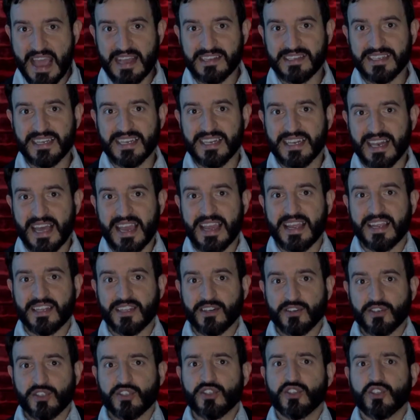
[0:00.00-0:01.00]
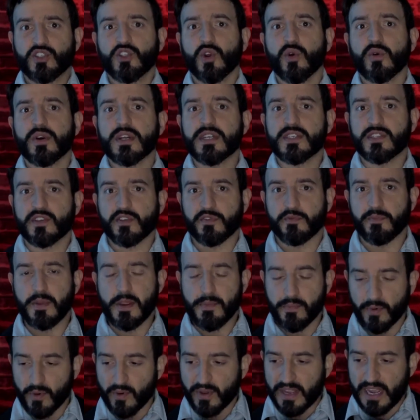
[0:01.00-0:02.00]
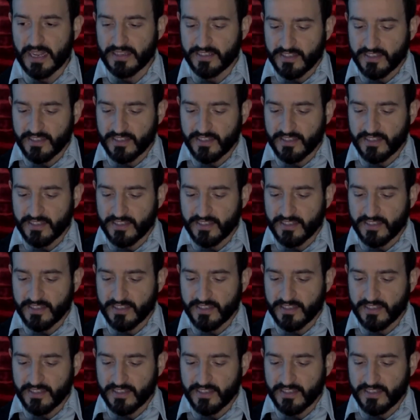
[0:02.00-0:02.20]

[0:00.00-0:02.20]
as in like there's stories of people who got